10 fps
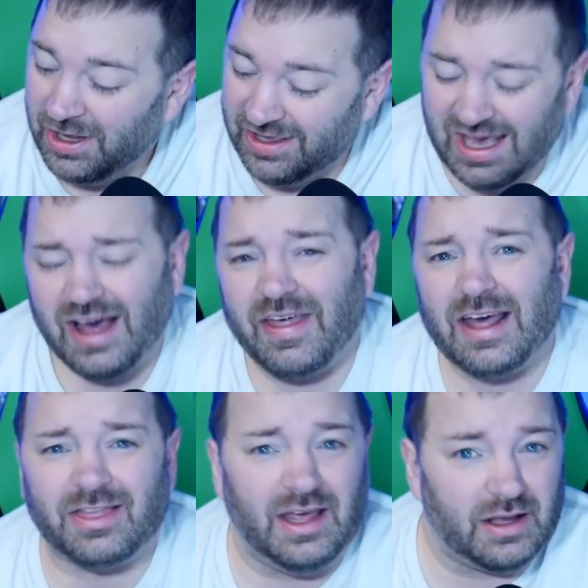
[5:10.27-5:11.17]
Yeah,
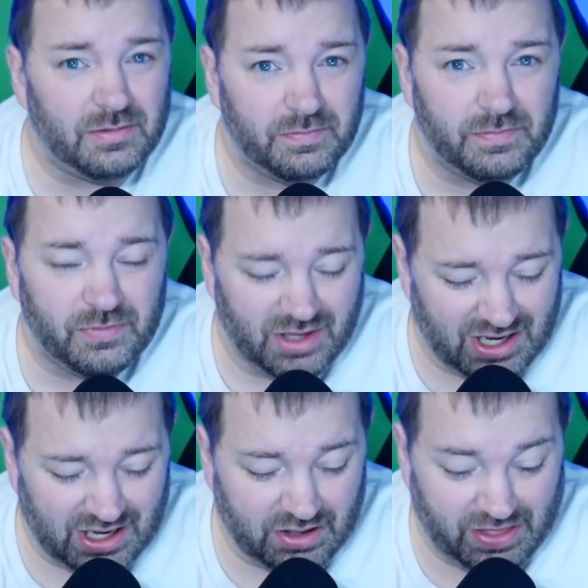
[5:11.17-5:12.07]
that thing.
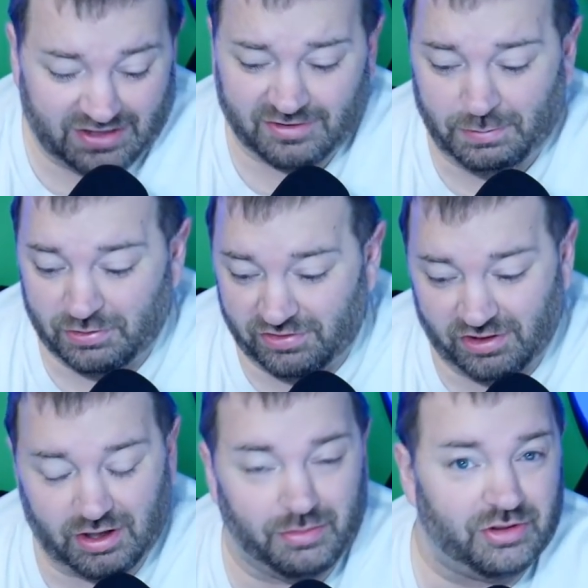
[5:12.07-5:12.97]
That's
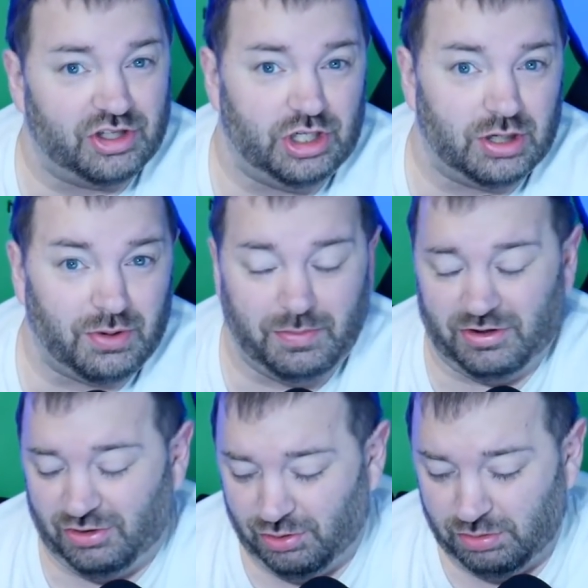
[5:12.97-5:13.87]
supposedly coming this year. We've
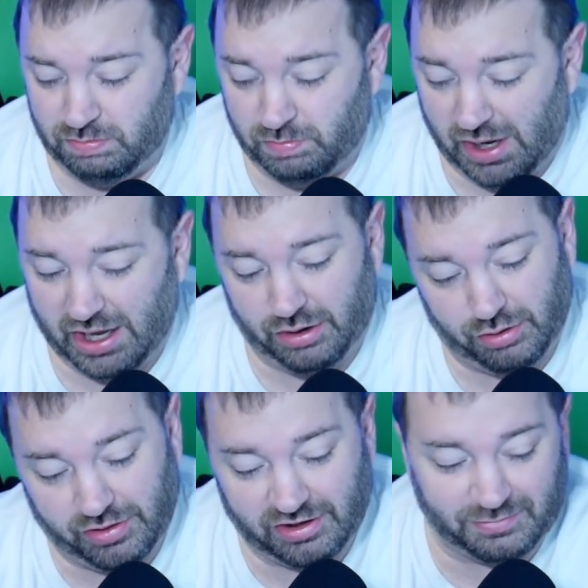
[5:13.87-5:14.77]
been told, I don't
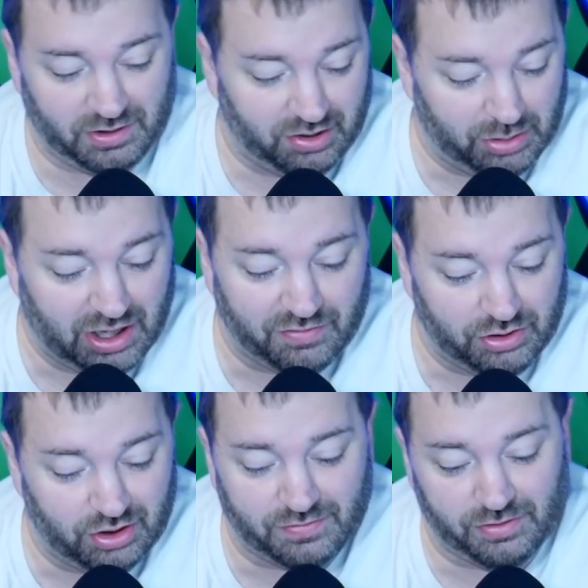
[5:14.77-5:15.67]
know, that it's been coming every
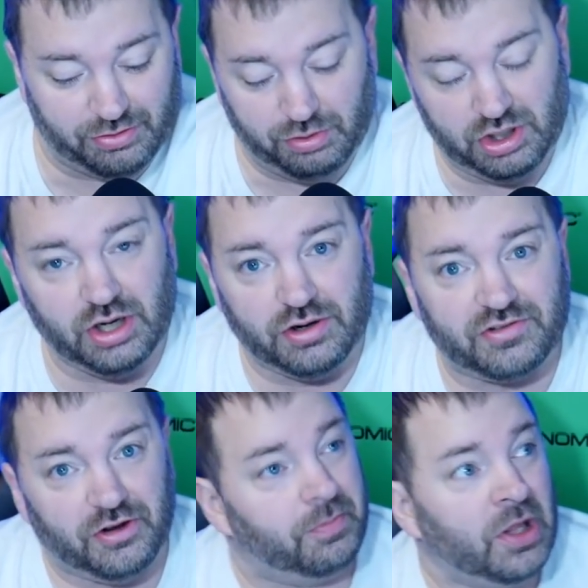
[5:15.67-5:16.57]
year for 3
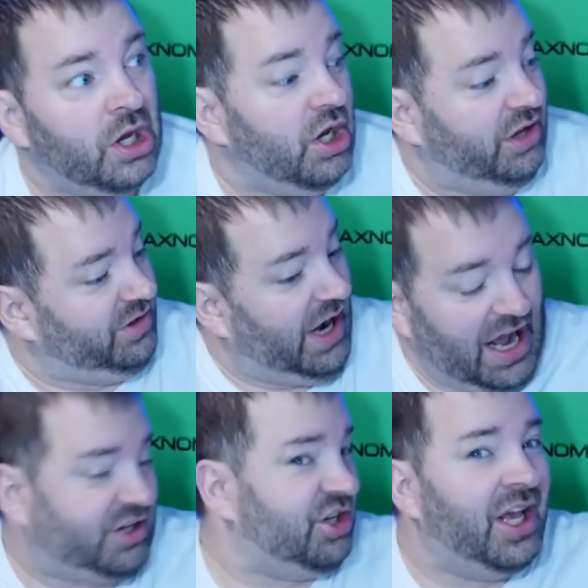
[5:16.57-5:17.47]
years. So is it
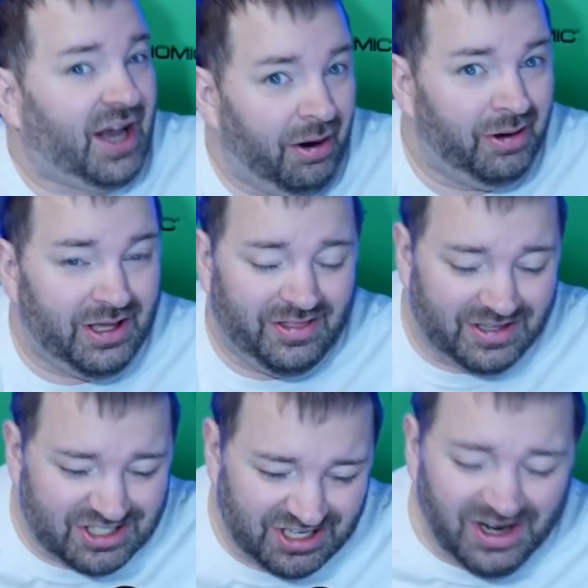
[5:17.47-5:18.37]
actually coming
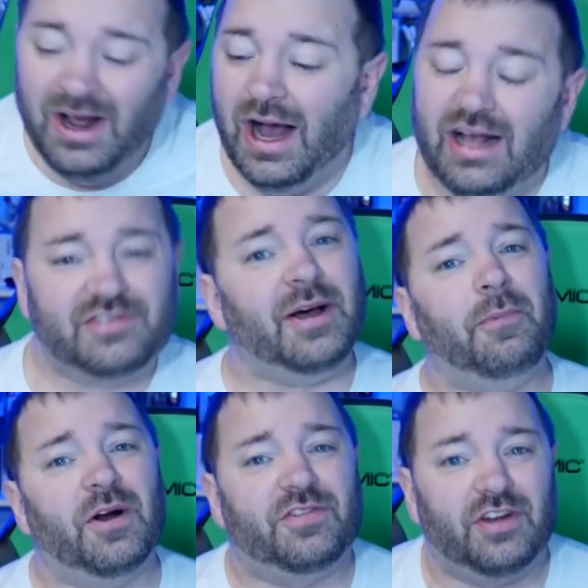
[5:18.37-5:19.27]
this year? At some
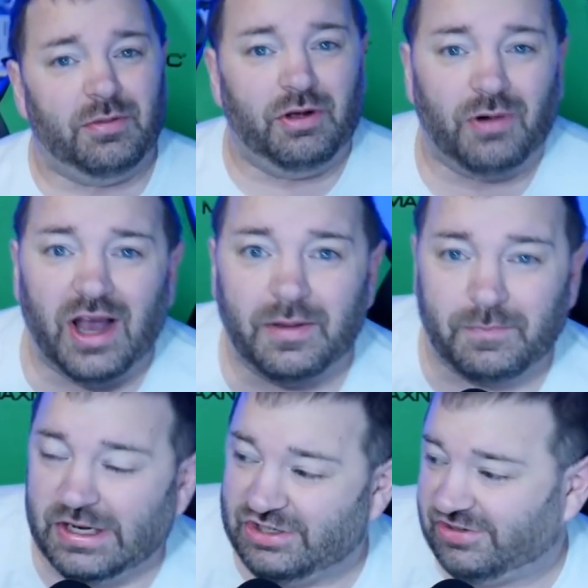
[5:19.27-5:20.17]
point it's going to be right,
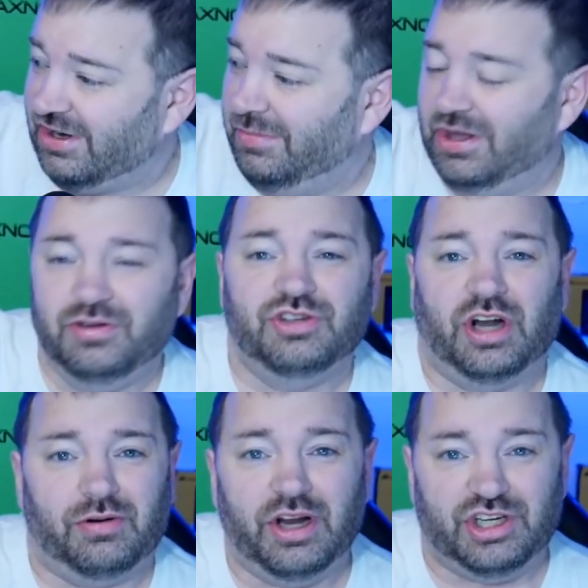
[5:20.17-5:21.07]
but it's just going to be a new
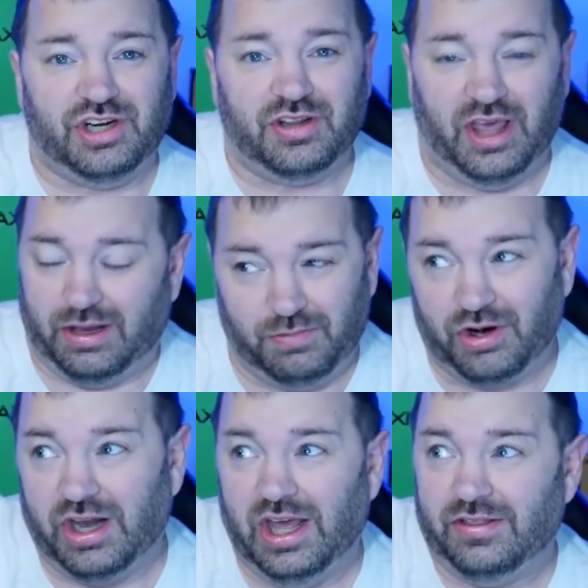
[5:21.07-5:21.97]
generation. Like, we're
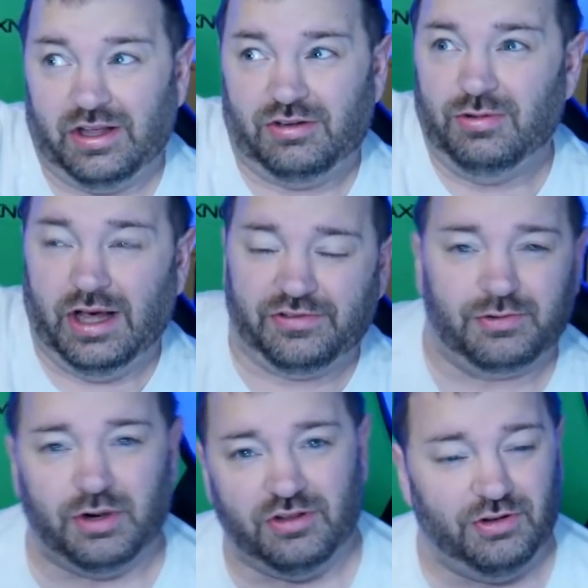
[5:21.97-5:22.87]
going to hit like
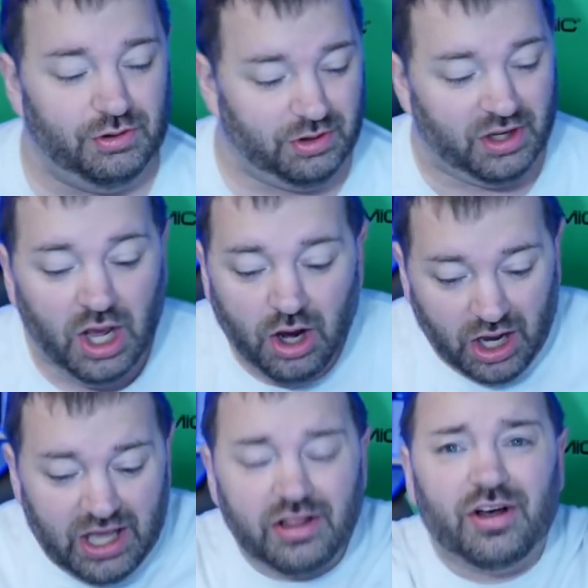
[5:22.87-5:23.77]
2022 and
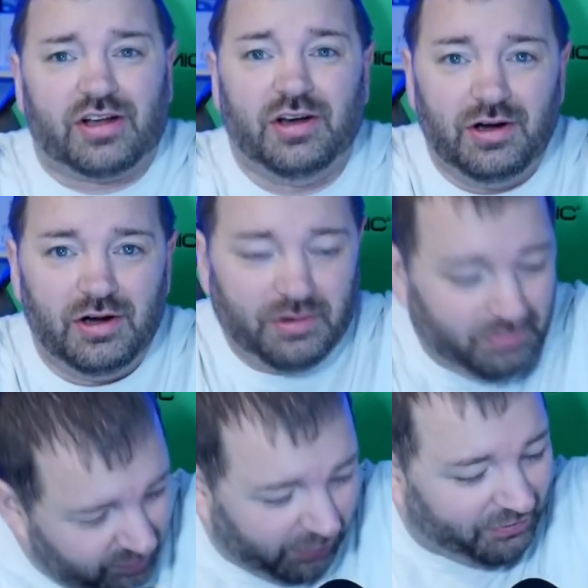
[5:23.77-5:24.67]
hey, look,
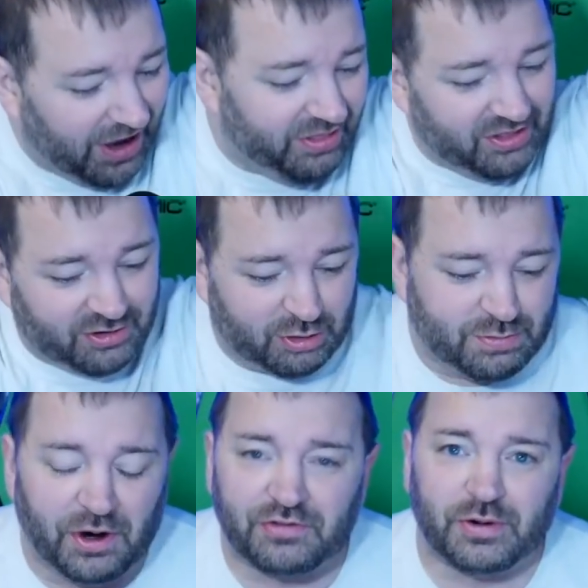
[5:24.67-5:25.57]
we finally, the Switch
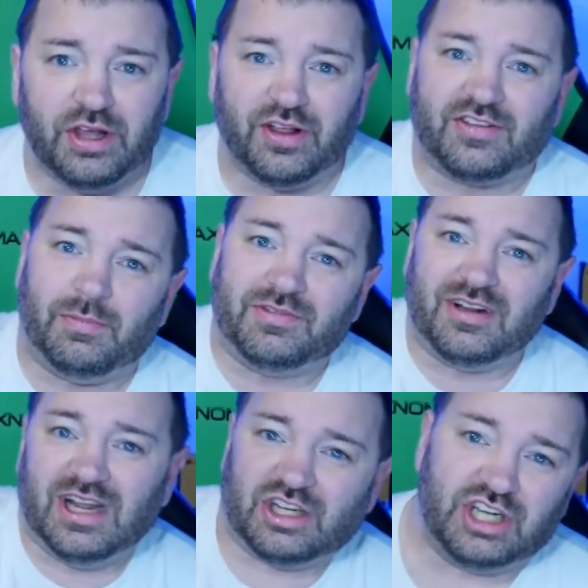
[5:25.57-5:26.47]
Pro is real, except it's a
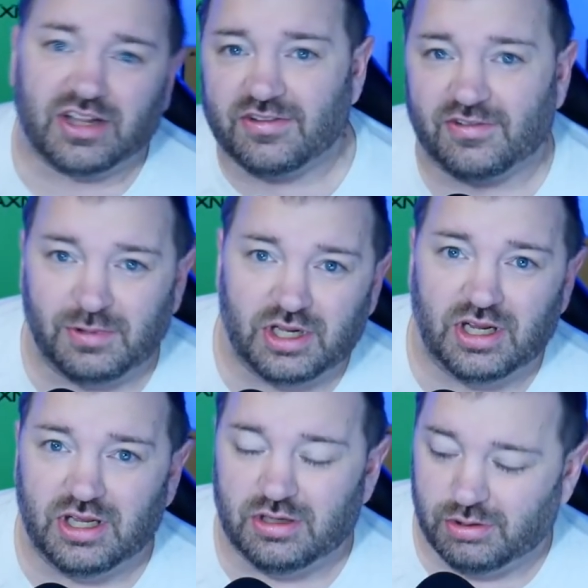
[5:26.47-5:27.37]
next gen Switch.
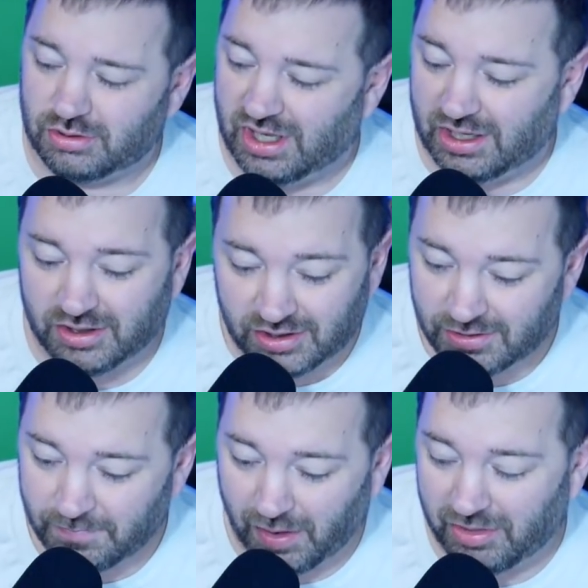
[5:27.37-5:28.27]
Okay.
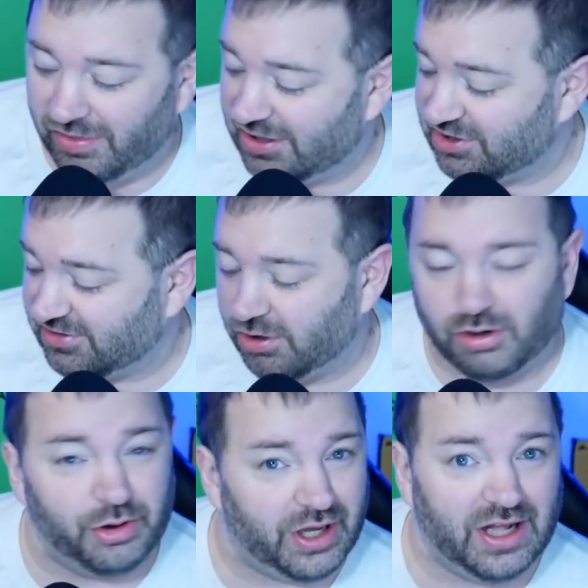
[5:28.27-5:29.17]
I mean, that's just a
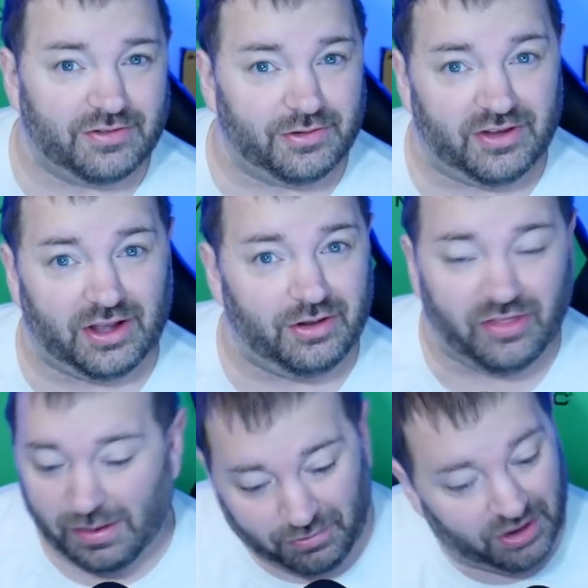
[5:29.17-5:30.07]
normal console cycle
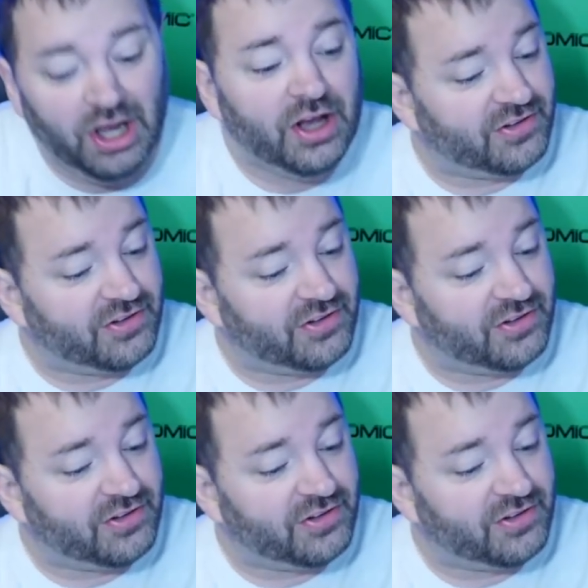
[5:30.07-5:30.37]
at that point.